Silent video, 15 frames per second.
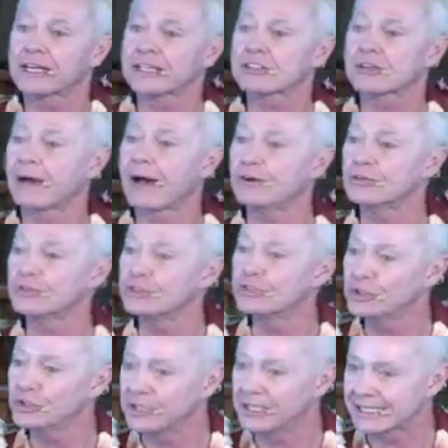it's about
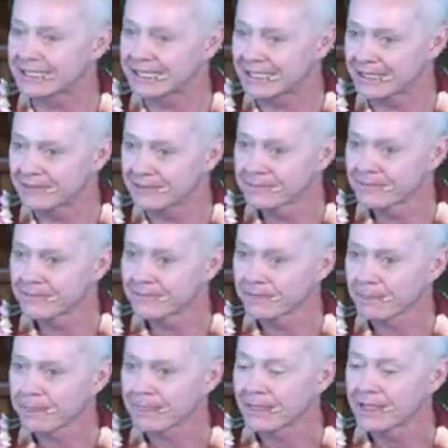unity.
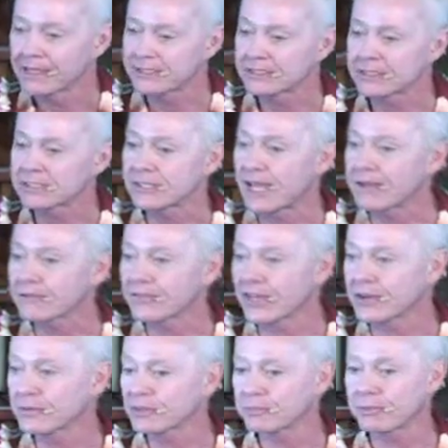It's the same
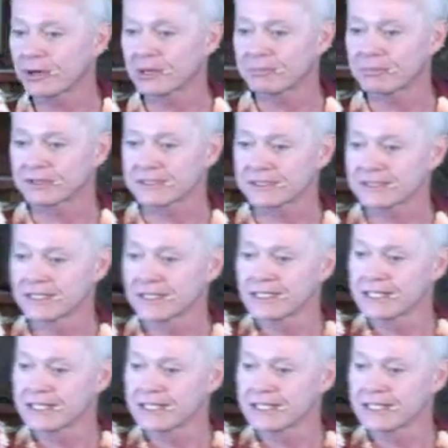thing with purpose.